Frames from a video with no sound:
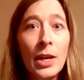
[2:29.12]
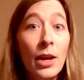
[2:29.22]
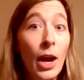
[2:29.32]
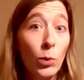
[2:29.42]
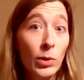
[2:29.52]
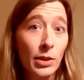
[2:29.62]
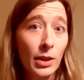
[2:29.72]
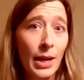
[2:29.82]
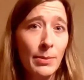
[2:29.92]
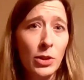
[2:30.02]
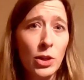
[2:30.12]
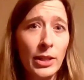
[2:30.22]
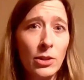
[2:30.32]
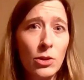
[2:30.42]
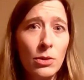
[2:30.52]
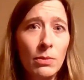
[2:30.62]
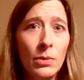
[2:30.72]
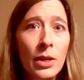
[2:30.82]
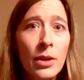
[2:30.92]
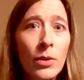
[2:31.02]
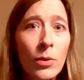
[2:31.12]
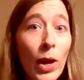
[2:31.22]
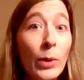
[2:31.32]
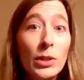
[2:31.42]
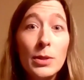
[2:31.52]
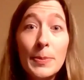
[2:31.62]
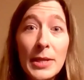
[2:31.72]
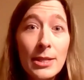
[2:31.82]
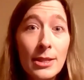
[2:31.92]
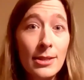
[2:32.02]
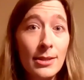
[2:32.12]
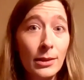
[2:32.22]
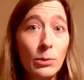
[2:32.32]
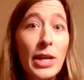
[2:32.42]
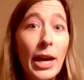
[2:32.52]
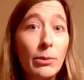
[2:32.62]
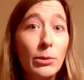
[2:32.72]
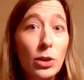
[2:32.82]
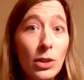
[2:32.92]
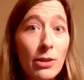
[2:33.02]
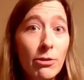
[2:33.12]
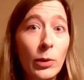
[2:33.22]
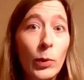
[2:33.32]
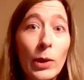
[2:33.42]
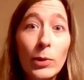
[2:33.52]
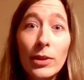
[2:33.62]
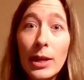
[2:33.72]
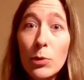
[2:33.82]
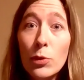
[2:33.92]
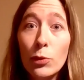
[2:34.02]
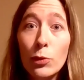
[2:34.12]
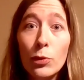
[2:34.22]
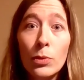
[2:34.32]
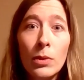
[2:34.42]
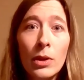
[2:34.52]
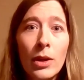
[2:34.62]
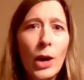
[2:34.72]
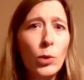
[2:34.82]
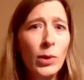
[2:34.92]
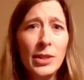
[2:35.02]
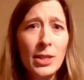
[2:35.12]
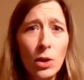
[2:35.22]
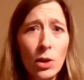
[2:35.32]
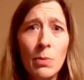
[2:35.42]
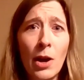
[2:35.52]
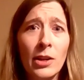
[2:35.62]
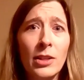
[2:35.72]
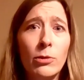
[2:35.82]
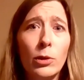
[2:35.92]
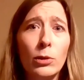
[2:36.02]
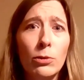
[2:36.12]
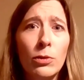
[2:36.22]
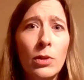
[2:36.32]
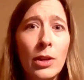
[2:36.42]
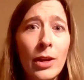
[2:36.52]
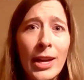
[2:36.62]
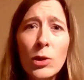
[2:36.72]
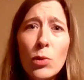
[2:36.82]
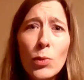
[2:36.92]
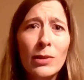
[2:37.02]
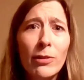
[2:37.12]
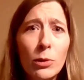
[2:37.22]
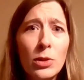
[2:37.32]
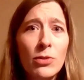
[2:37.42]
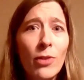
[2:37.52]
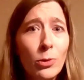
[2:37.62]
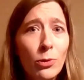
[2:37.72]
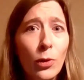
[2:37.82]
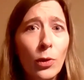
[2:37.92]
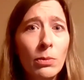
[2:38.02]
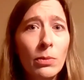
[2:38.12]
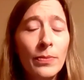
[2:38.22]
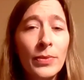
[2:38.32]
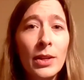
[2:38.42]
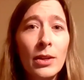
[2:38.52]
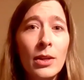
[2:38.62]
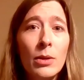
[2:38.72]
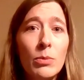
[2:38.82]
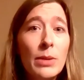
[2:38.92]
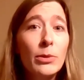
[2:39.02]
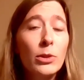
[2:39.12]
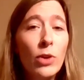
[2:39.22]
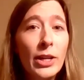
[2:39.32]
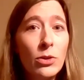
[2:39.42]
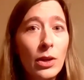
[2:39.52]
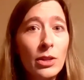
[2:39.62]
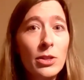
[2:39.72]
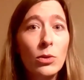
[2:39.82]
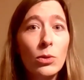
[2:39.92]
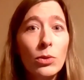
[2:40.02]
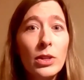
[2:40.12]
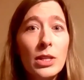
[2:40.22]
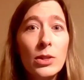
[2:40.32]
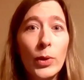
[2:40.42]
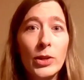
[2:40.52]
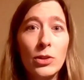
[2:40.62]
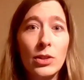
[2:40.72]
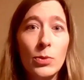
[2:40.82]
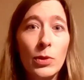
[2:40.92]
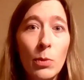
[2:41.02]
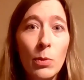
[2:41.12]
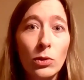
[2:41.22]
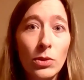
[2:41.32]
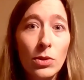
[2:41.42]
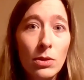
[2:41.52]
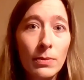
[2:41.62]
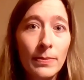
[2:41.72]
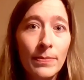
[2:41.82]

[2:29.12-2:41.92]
How will the climate change? Where will species still be able to live and where will they move? How will the stock market evolve? And who will voters vote for? People try to answer all these questions with models.